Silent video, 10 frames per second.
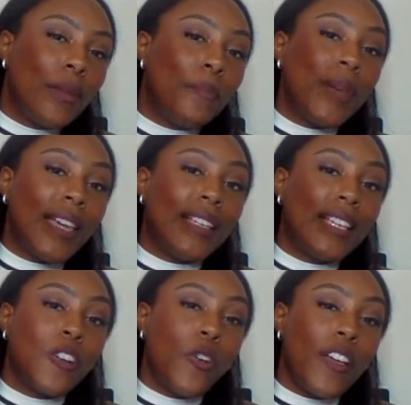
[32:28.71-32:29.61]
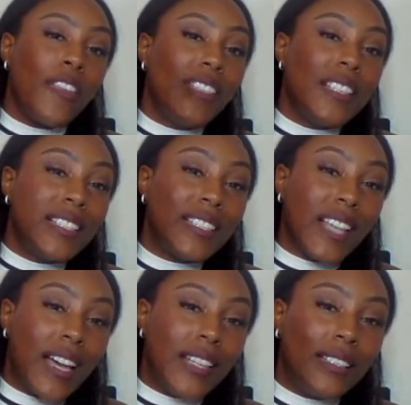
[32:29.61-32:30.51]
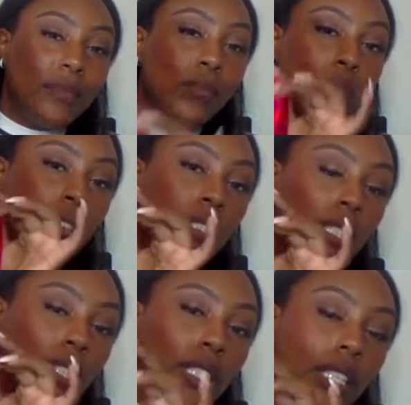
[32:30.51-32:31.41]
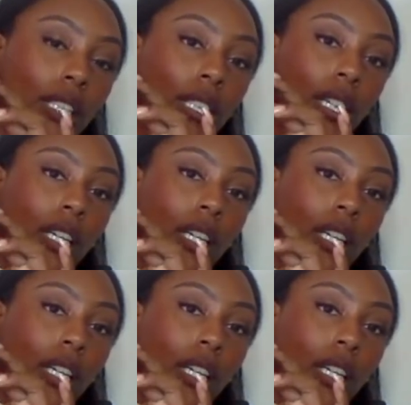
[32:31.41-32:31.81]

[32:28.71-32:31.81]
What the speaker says: banking on the design more than the